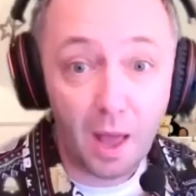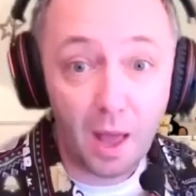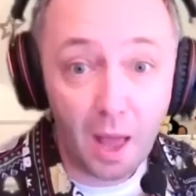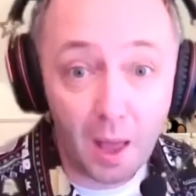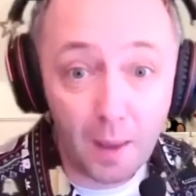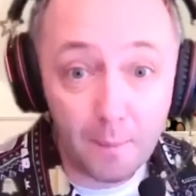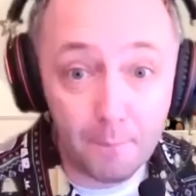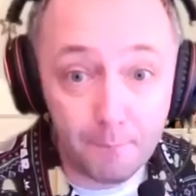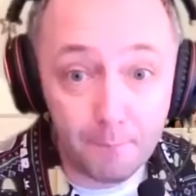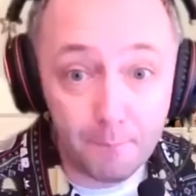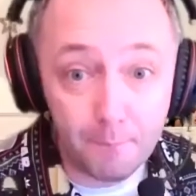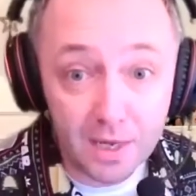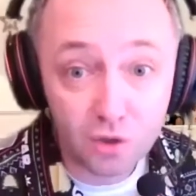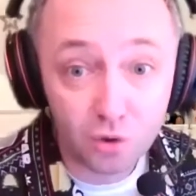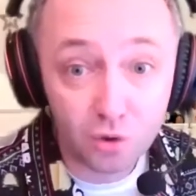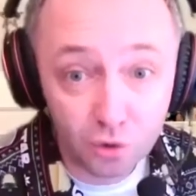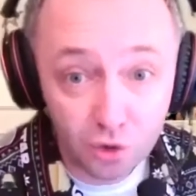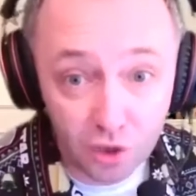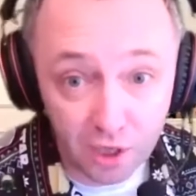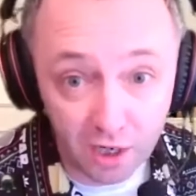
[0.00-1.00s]
A
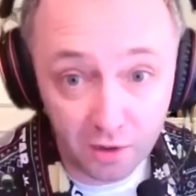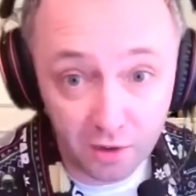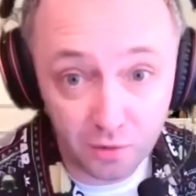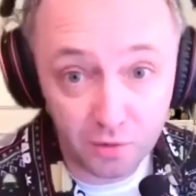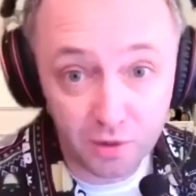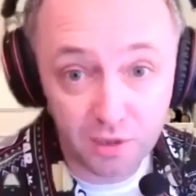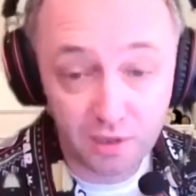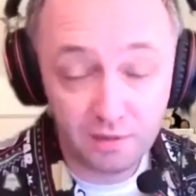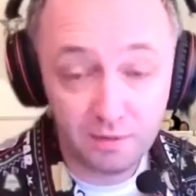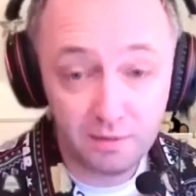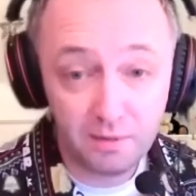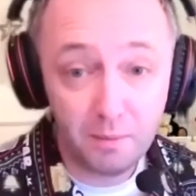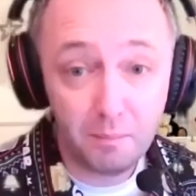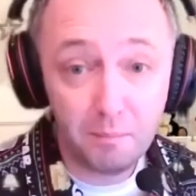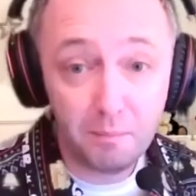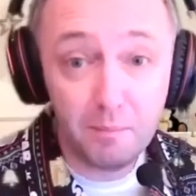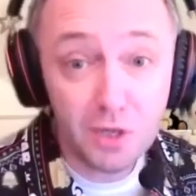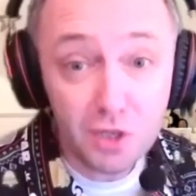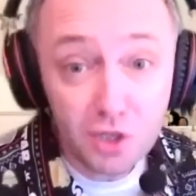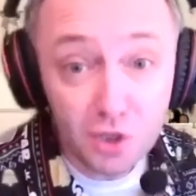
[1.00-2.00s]
mistletoe.
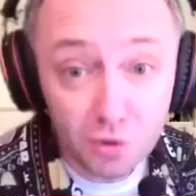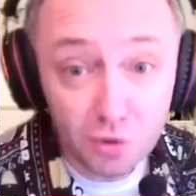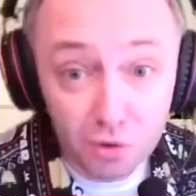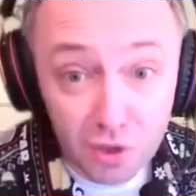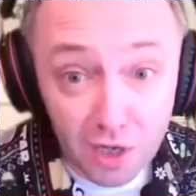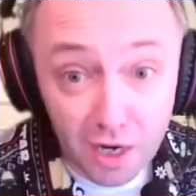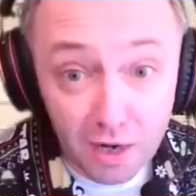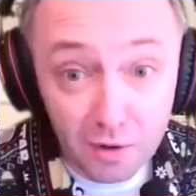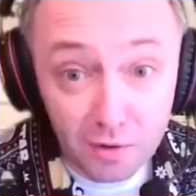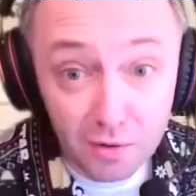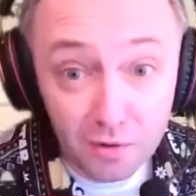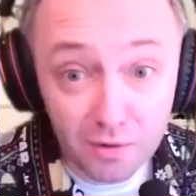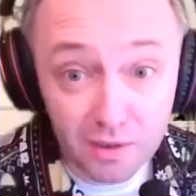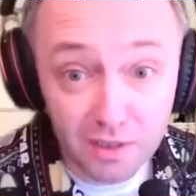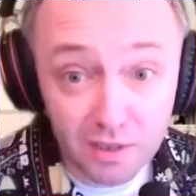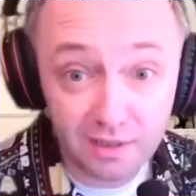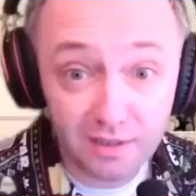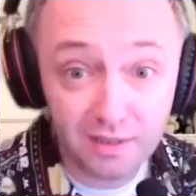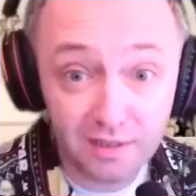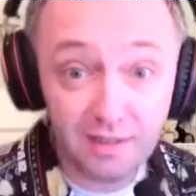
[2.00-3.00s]
Mistletoe!
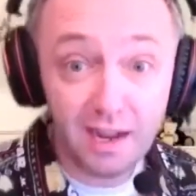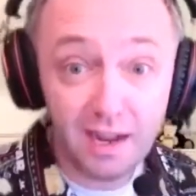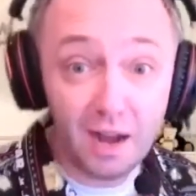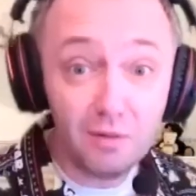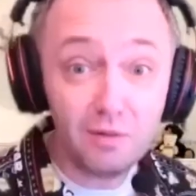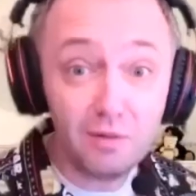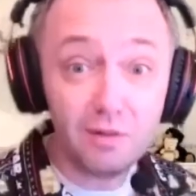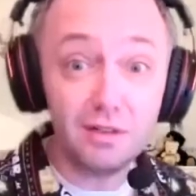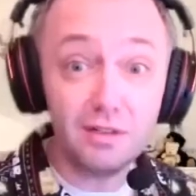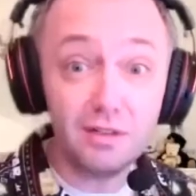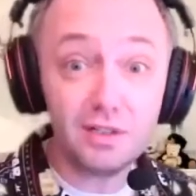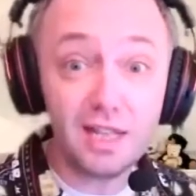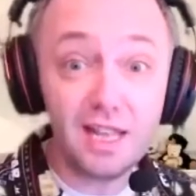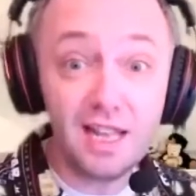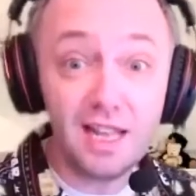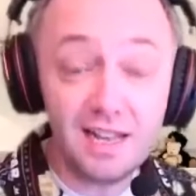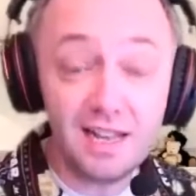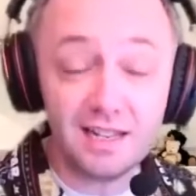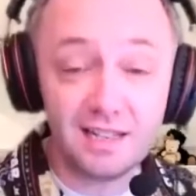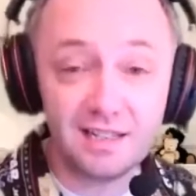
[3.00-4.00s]
How good is
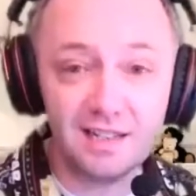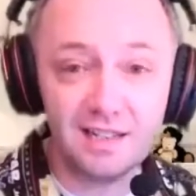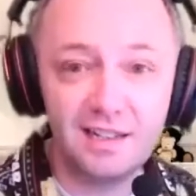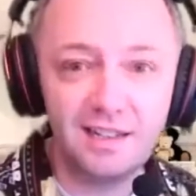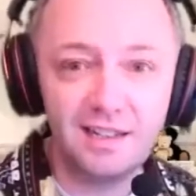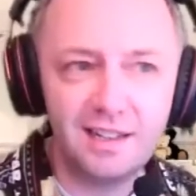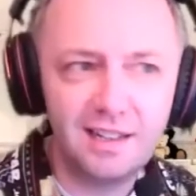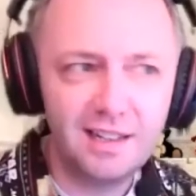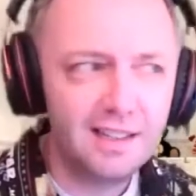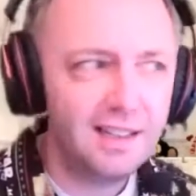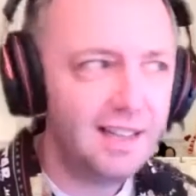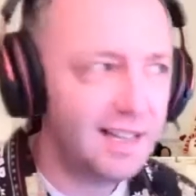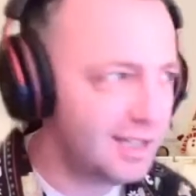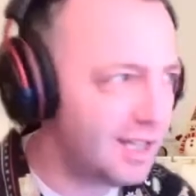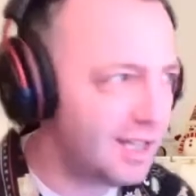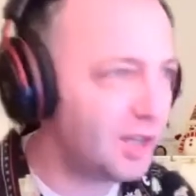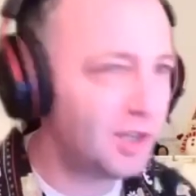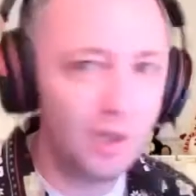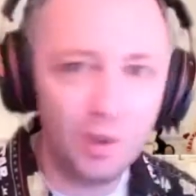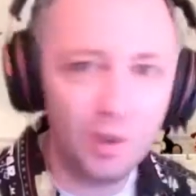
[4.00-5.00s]
that? It's
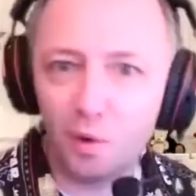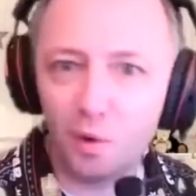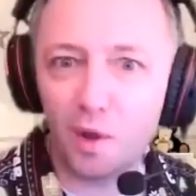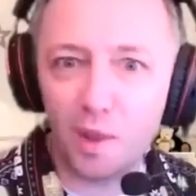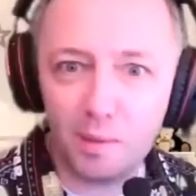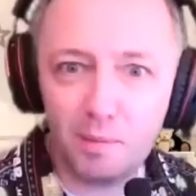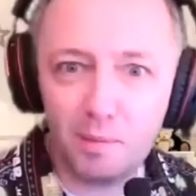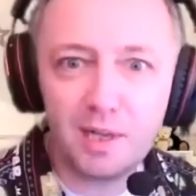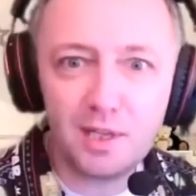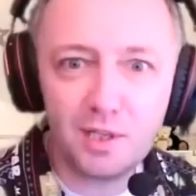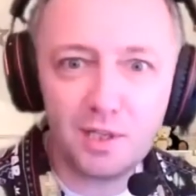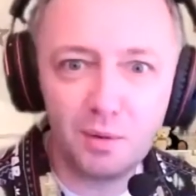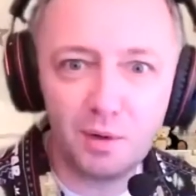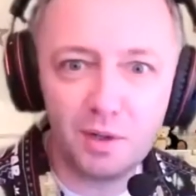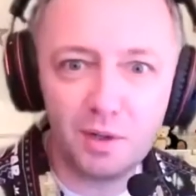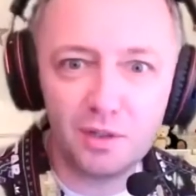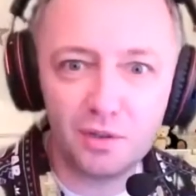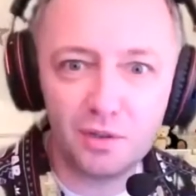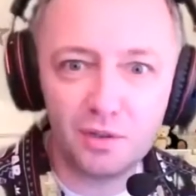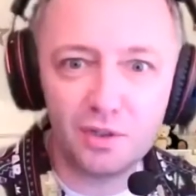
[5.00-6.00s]
actually one of the better
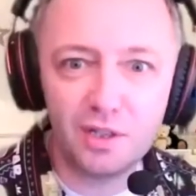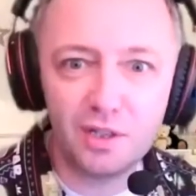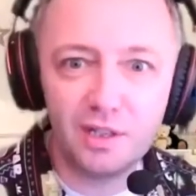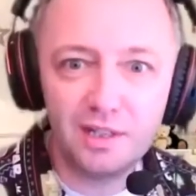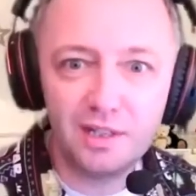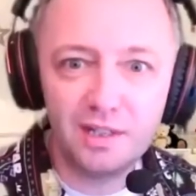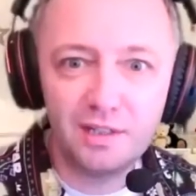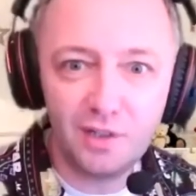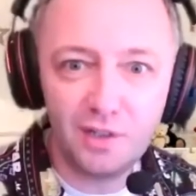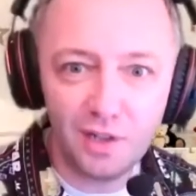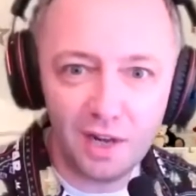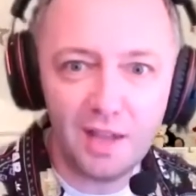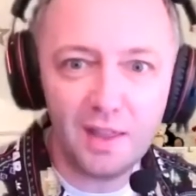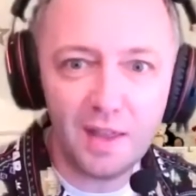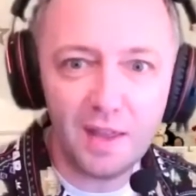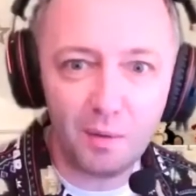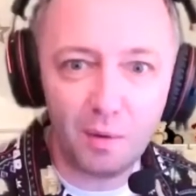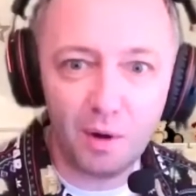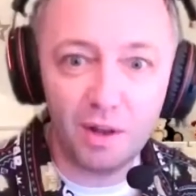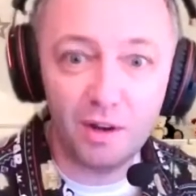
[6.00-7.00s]
ones. Do you like
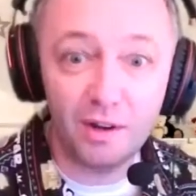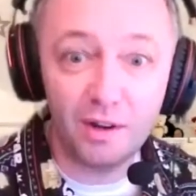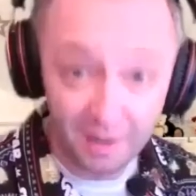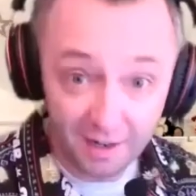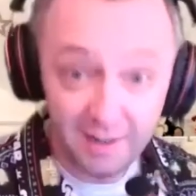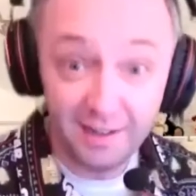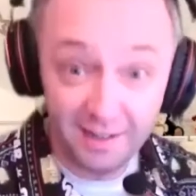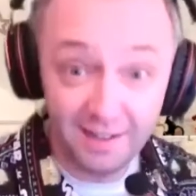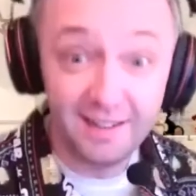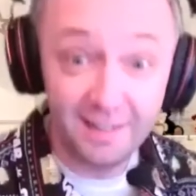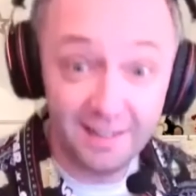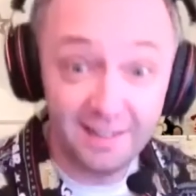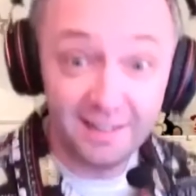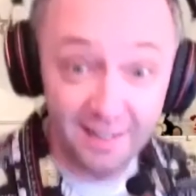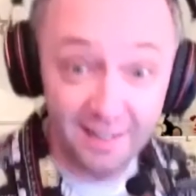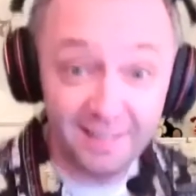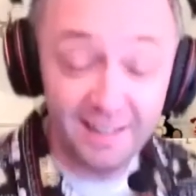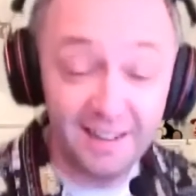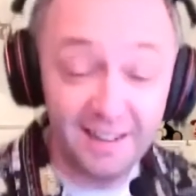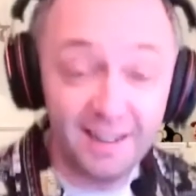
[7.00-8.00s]
that one?
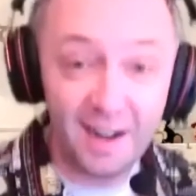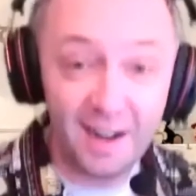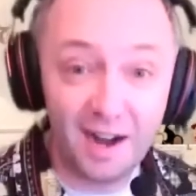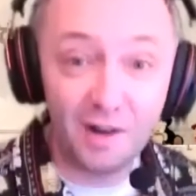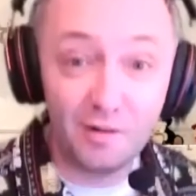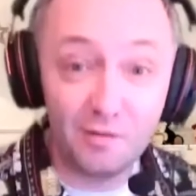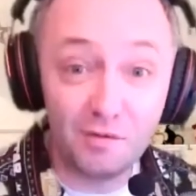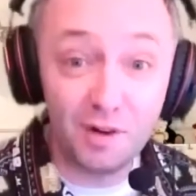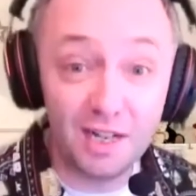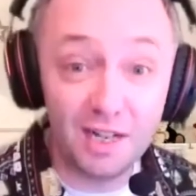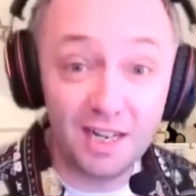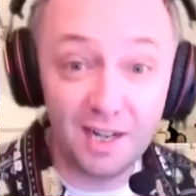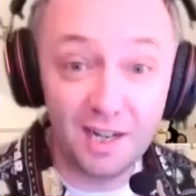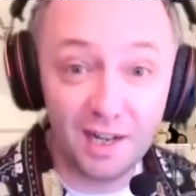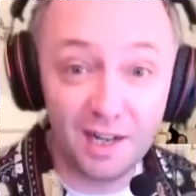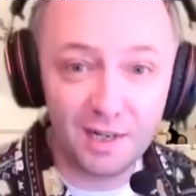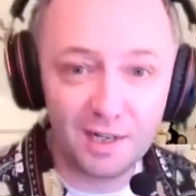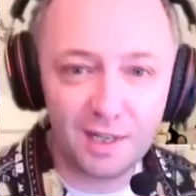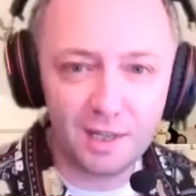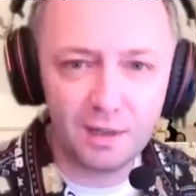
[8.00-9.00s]
I really
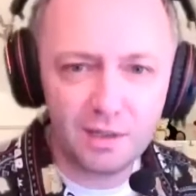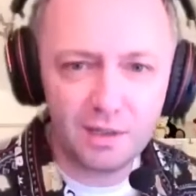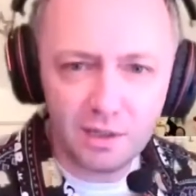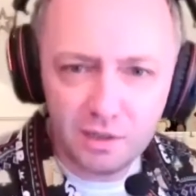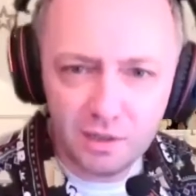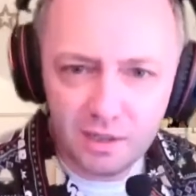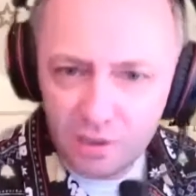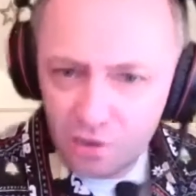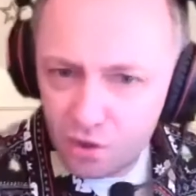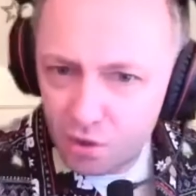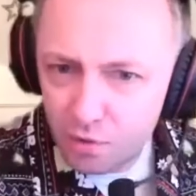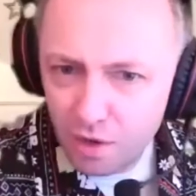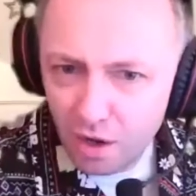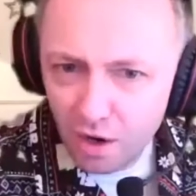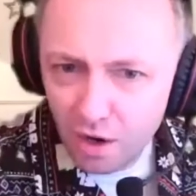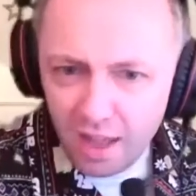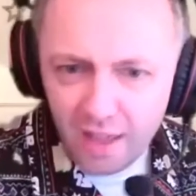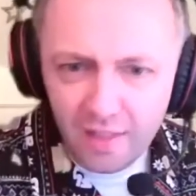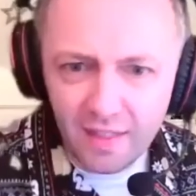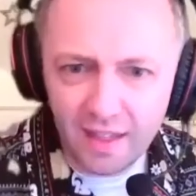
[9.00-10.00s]
like that. Did you not
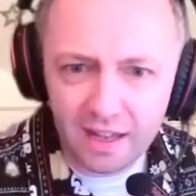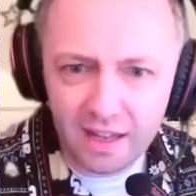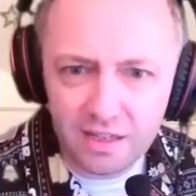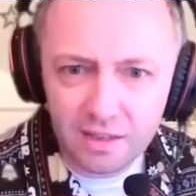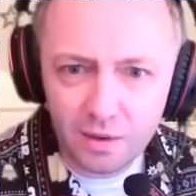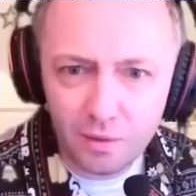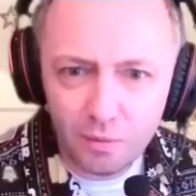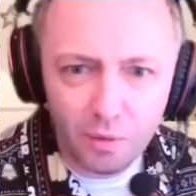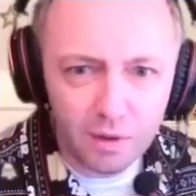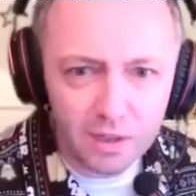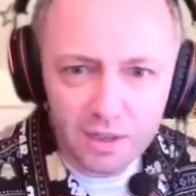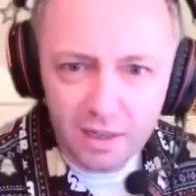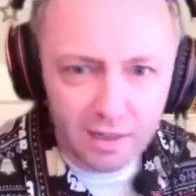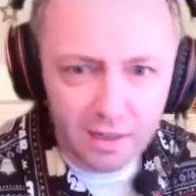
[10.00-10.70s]
like that? What?